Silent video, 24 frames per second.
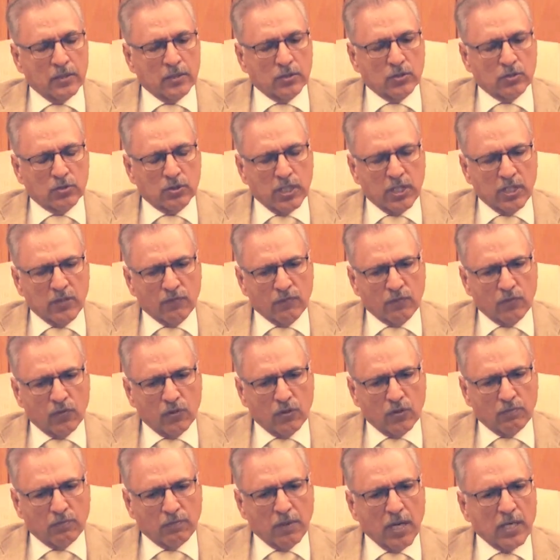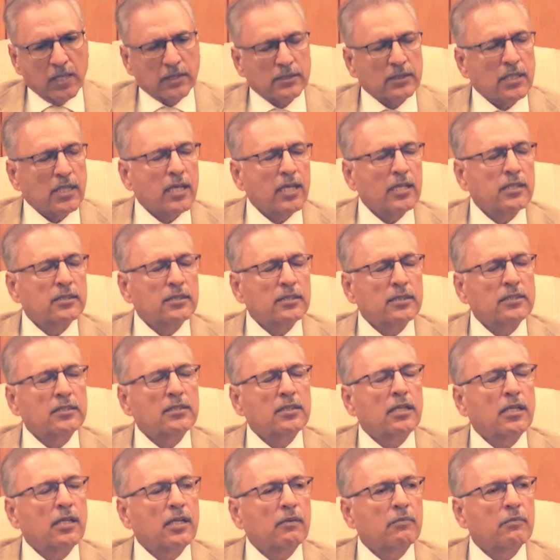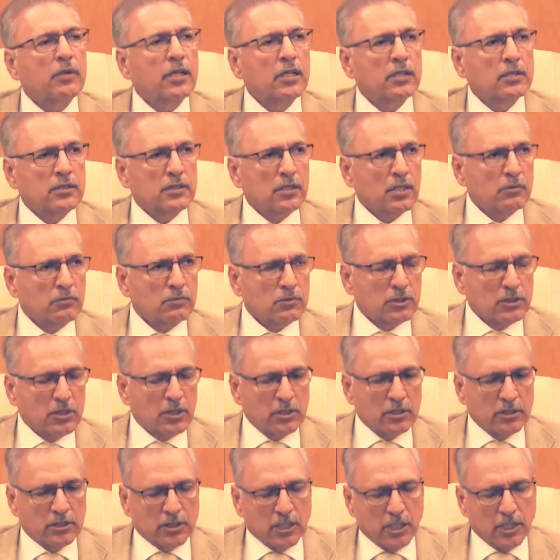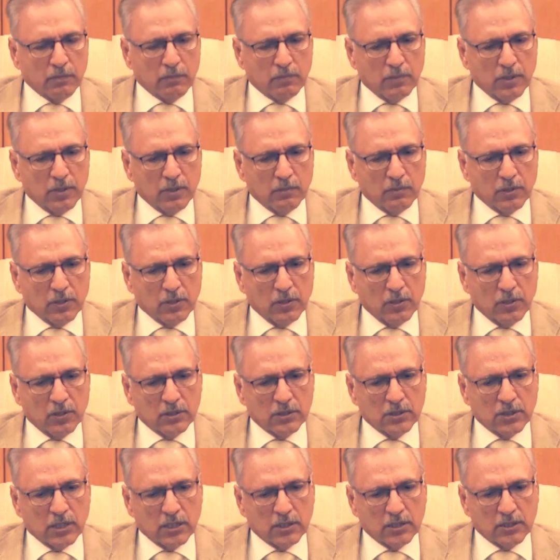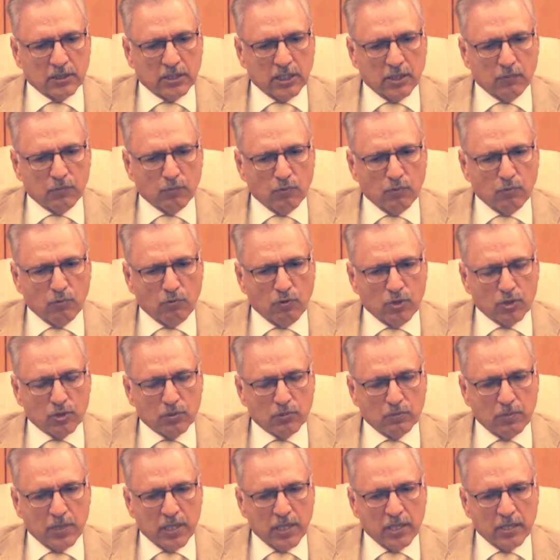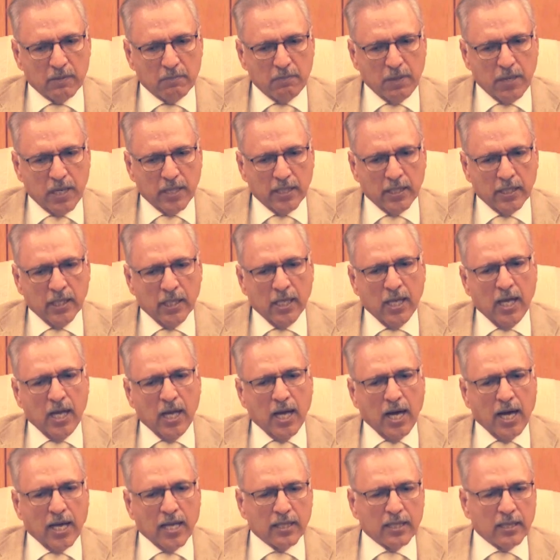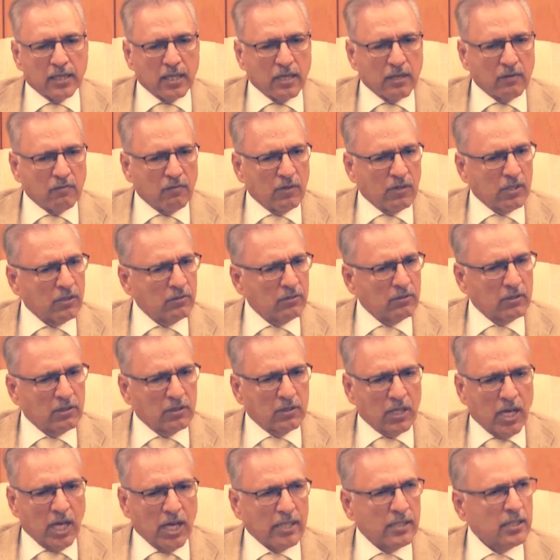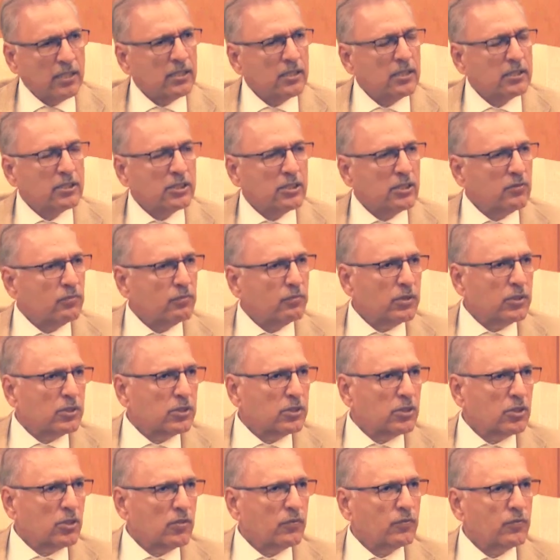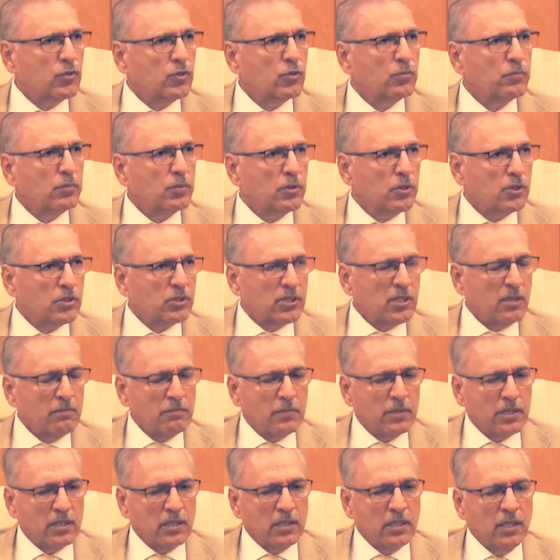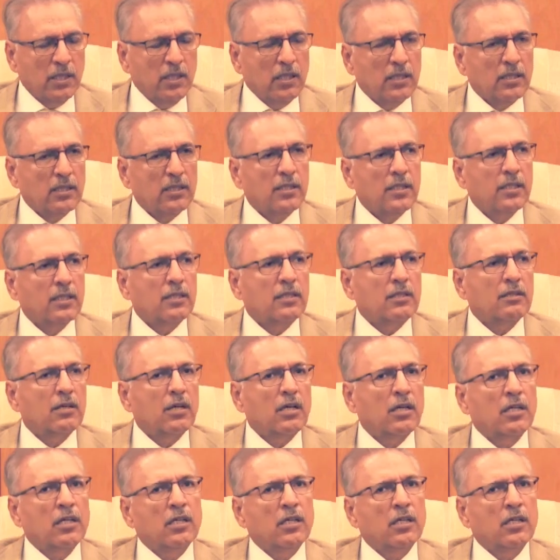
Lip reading: So therefore, Pakistan has recently made a statement, because a statement was made by, I think, either the chief minister of UP or somebody, that